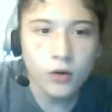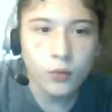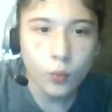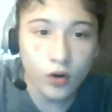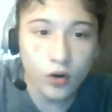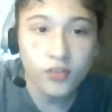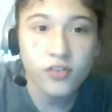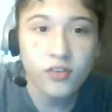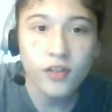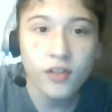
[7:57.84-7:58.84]

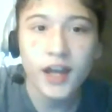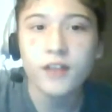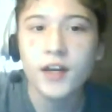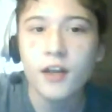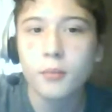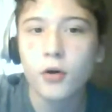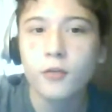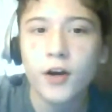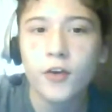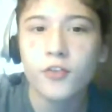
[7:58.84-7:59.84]
Worse, they elevated the
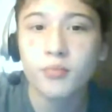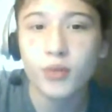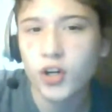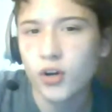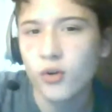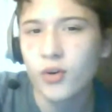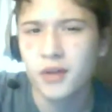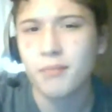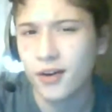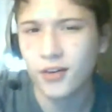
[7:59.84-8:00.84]
profiles of Brooke
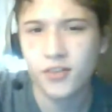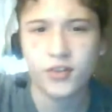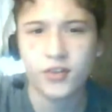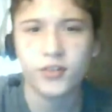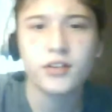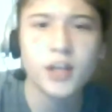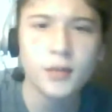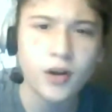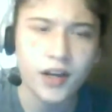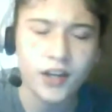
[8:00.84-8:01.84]
Hogan, Paris Hilton,
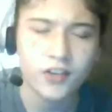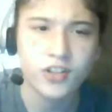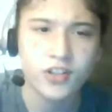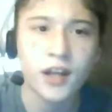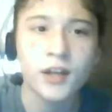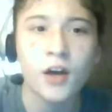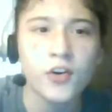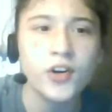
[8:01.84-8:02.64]
Kim Kardashian, and other